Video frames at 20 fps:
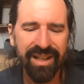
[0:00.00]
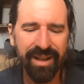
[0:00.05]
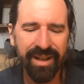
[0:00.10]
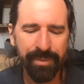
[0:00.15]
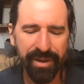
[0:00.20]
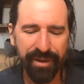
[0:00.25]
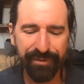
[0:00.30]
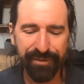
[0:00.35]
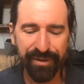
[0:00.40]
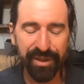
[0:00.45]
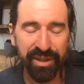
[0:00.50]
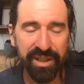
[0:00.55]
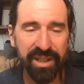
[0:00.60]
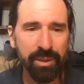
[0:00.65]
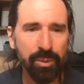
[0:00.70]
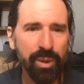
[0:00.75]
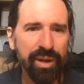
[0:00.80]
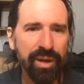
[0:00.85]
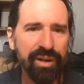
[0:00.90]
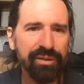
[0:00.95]

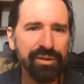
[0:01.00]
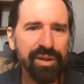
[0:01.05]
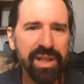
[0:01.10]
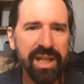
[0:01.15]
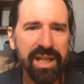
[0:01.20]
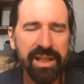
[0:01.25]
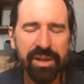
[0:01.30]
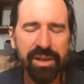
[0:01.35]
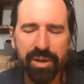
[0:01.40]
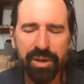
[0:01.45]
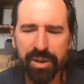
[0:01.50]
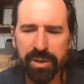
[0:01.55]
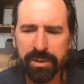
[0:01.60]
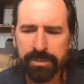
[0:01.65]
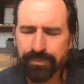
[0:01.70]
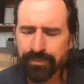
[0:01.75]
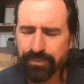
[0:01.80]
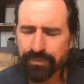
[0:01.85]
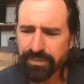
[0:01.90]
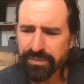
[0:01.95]
affiliate wherever they are.
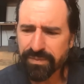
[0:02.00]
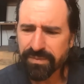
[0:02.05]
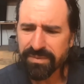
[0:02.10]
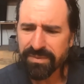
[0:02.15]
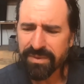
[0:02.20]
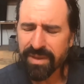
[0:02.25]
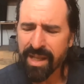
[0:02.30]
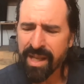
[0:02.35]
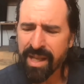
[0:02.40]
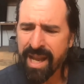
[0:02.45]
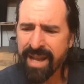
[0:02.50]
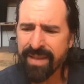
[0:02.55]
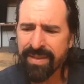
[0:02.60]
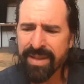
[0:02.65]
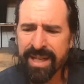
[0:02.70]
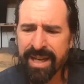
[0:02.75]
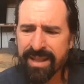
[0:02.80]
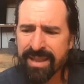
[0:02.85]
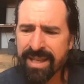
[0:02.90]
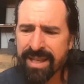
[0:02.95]
And
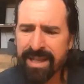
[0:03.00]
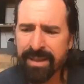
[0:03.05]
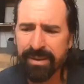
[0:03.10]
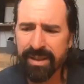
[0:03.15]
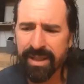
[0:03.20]
then I think